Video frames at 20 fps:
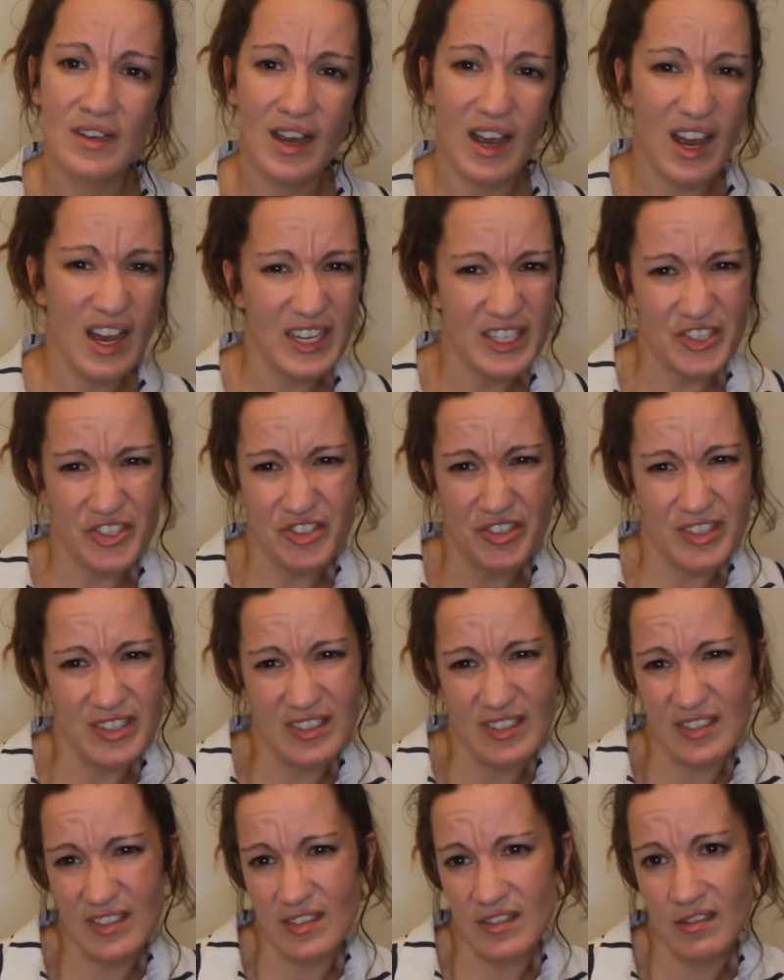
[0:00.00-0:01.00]
I
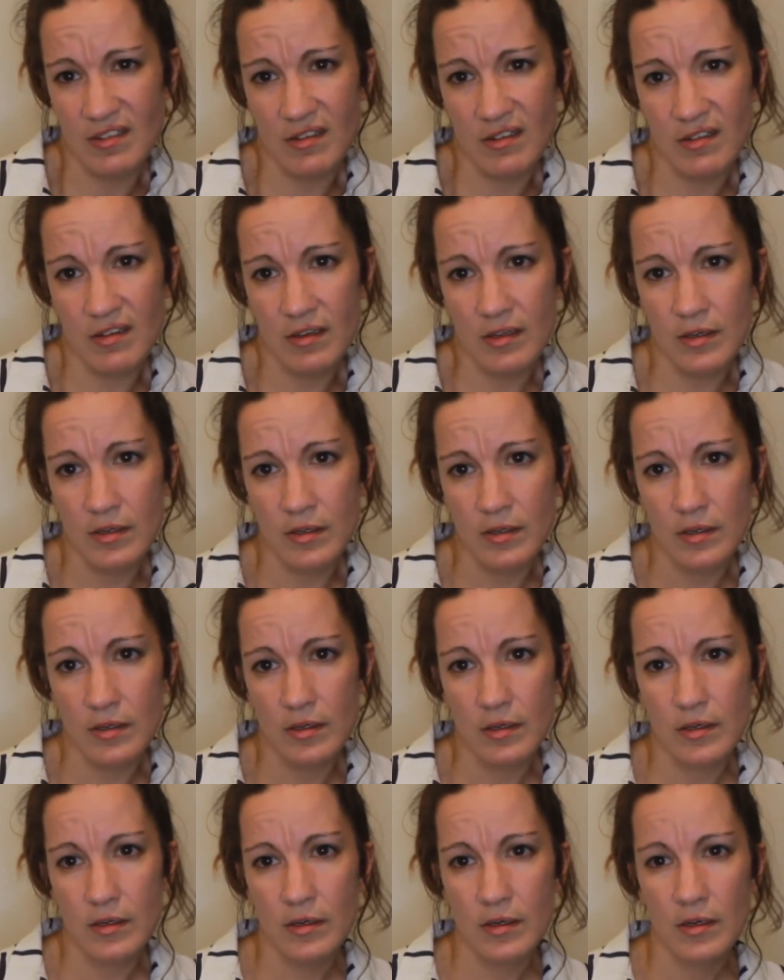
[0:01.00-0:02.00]
shouldn't.
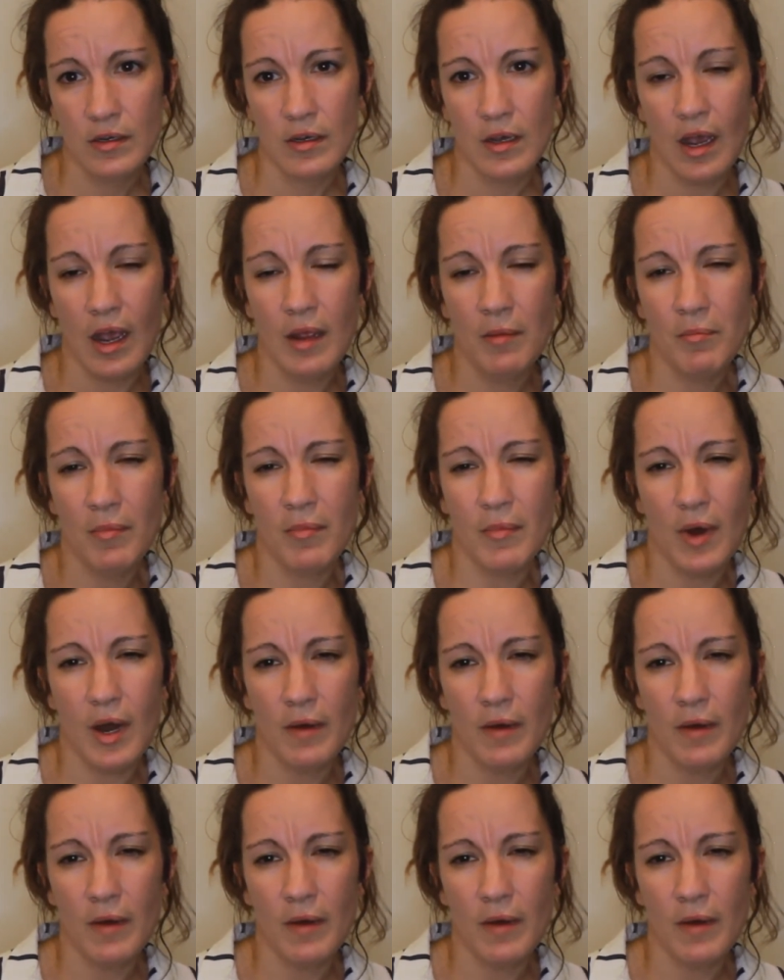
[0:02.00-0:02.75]
I'm